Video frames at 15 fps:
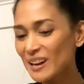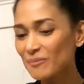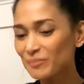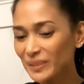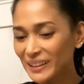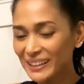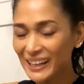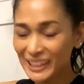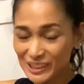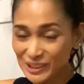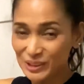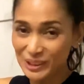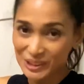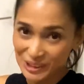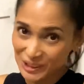But I
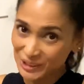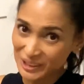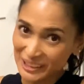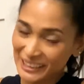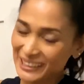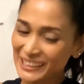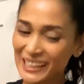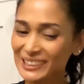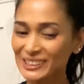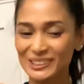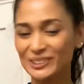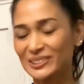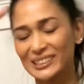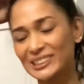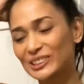enjoy shooting it. I just
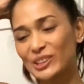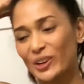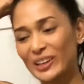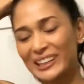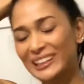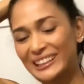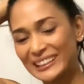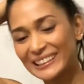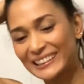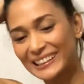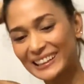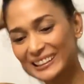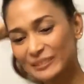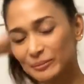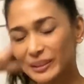don't enjoy cleaning
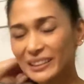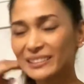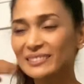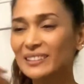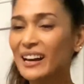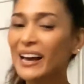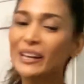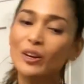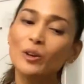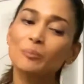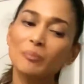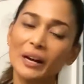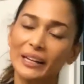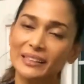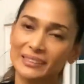it. But I don't
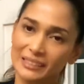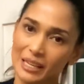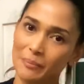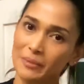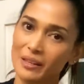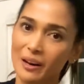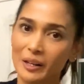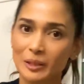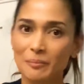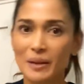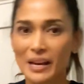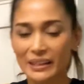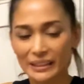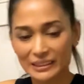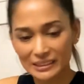mind the
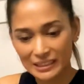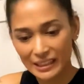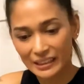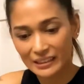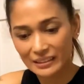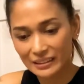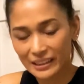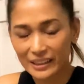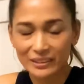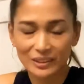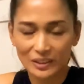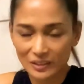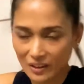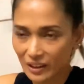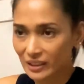semi-automatics like the
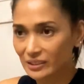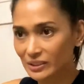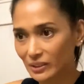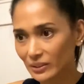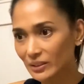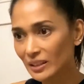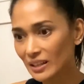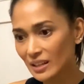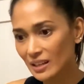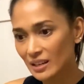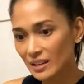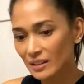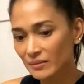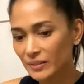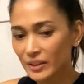Glock. So,
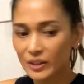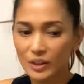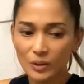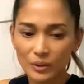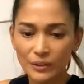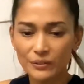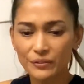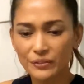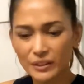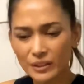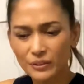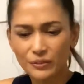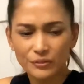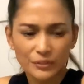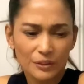you know, if
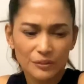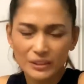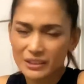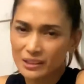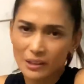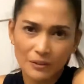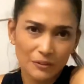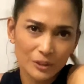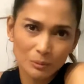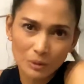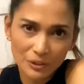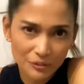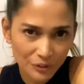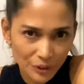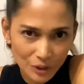it's
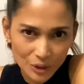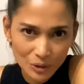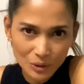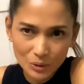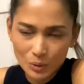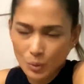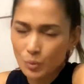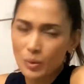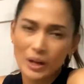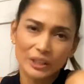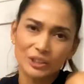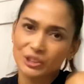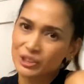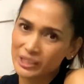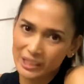comfortable for you, why
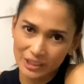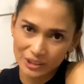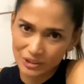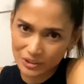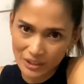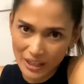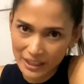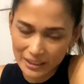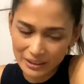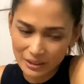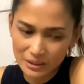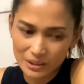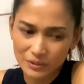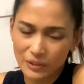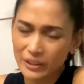change, right?
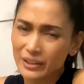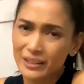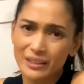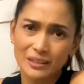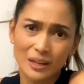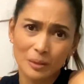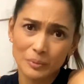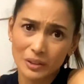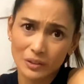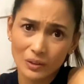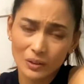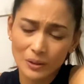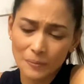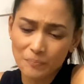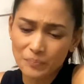It's very
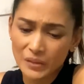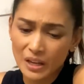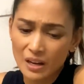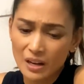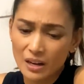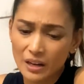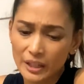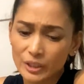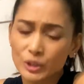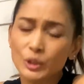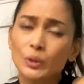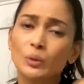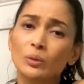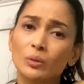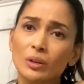economical. I
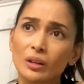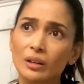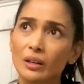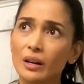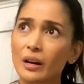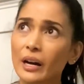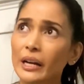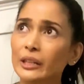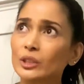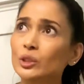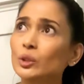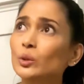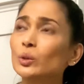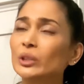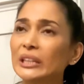do
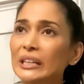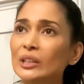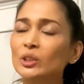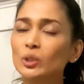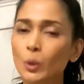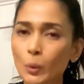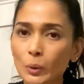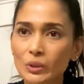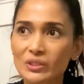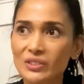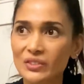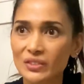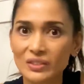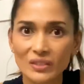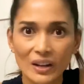lean towards
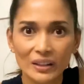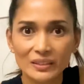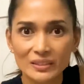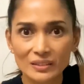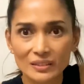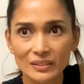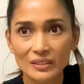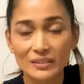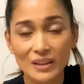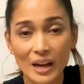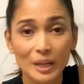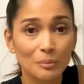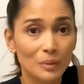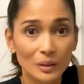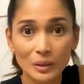the
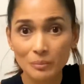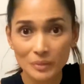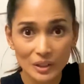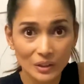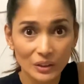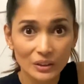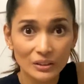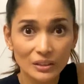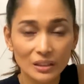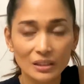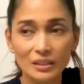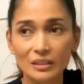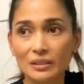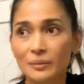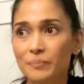9mm.
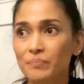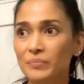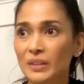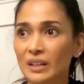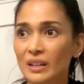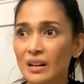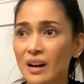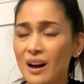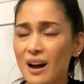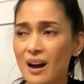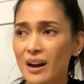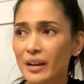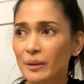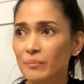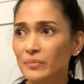
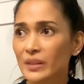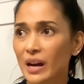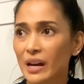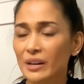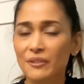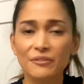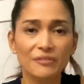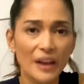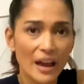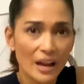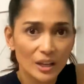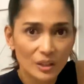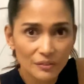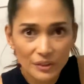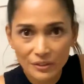I am not a
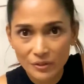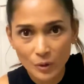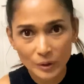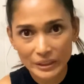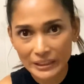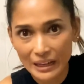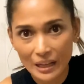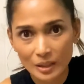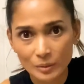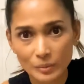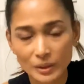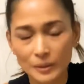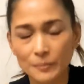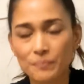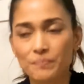fan of the 40
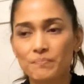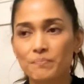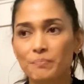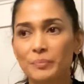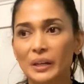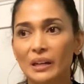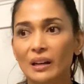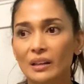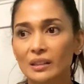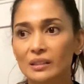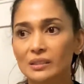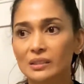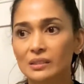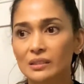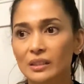caliber
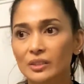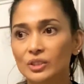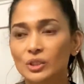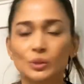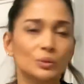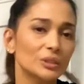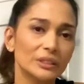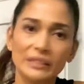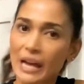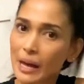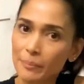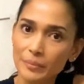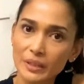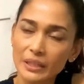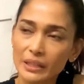because it's too
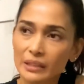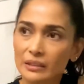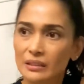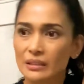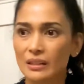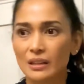snappy, and